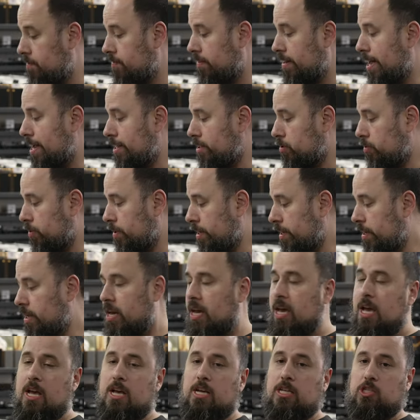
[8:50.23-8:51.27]
of last week,
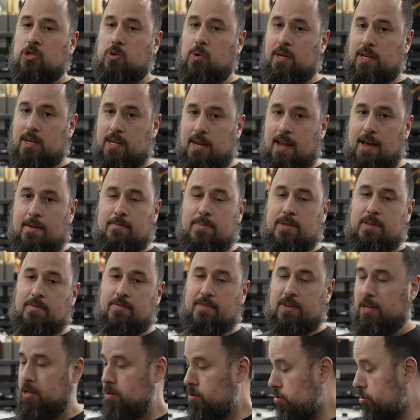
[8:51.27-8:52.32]
so I didn't have them in the
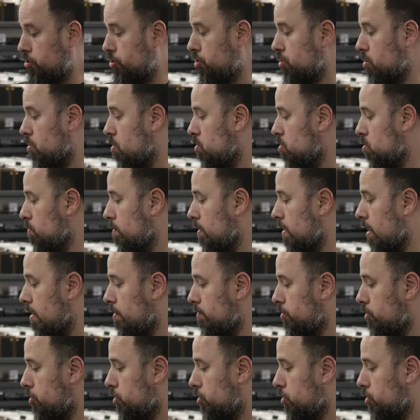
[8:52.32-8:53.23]
video to show you, but I will